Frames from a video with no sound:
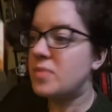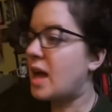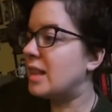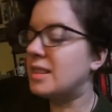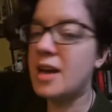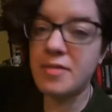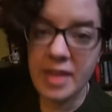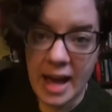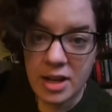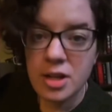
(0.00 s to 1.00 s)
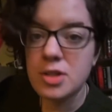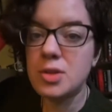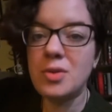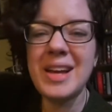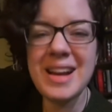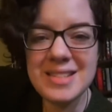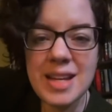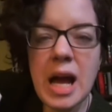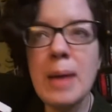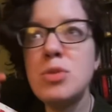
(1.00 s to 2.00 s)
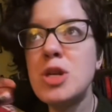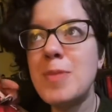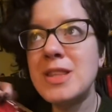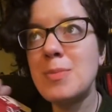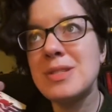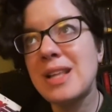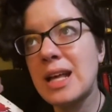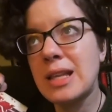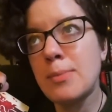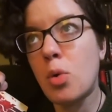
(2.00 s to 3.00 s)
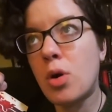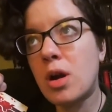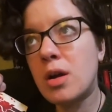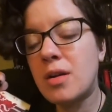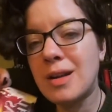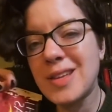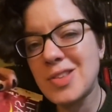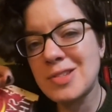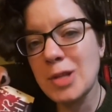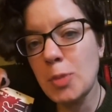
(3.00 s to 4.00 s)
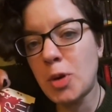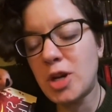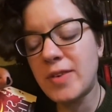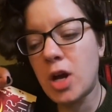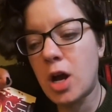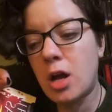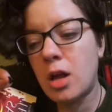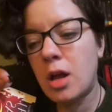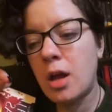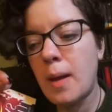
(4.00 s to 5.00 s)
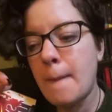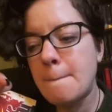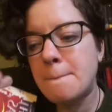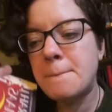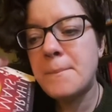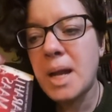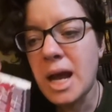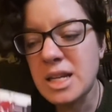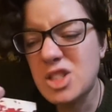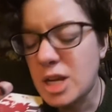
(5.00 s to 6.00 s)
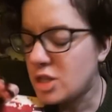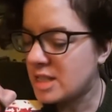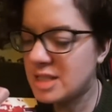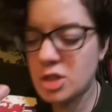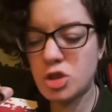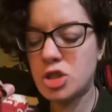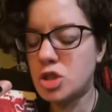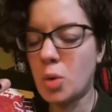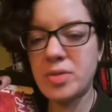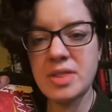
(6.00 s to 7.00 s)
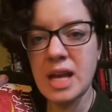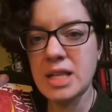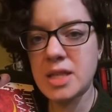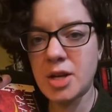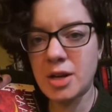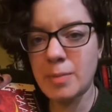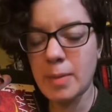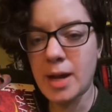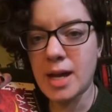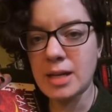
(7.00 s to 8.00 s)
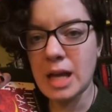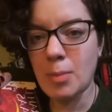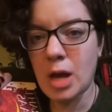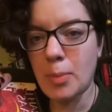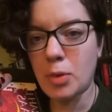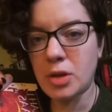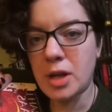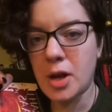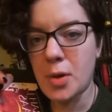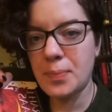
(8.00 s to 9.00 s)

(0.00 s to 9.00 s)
Love that. So, like I said, I'm shipping them slightly more and like the slow burn of it all, but I, I I still just don't think that they're going to be my endgame couple, you know?